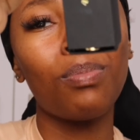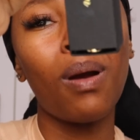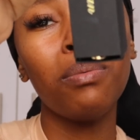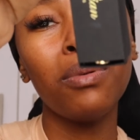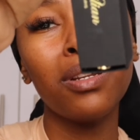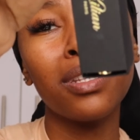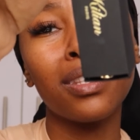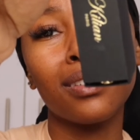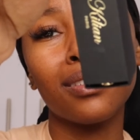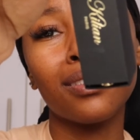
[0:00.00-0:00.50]

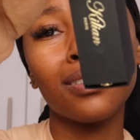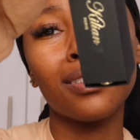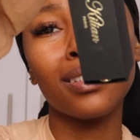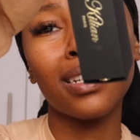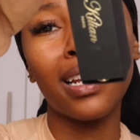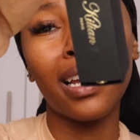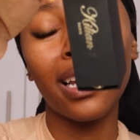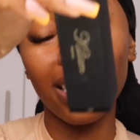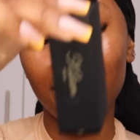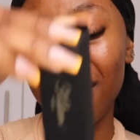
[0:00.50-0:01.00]
Probably this
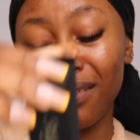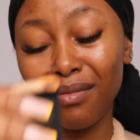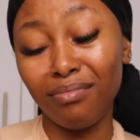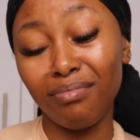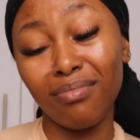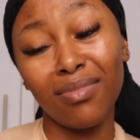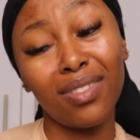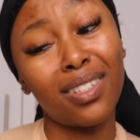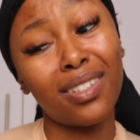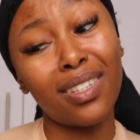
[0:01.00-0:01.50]
is like
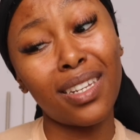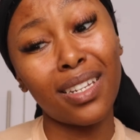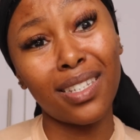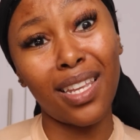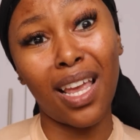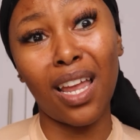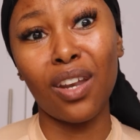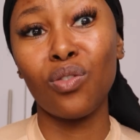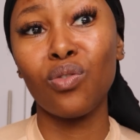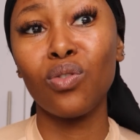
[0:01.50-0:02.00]

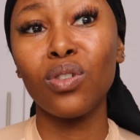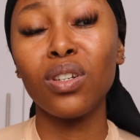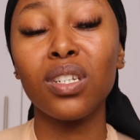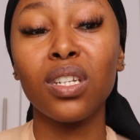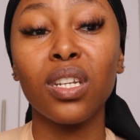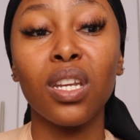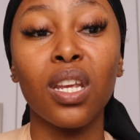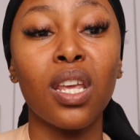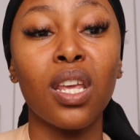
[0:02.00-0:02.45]
600.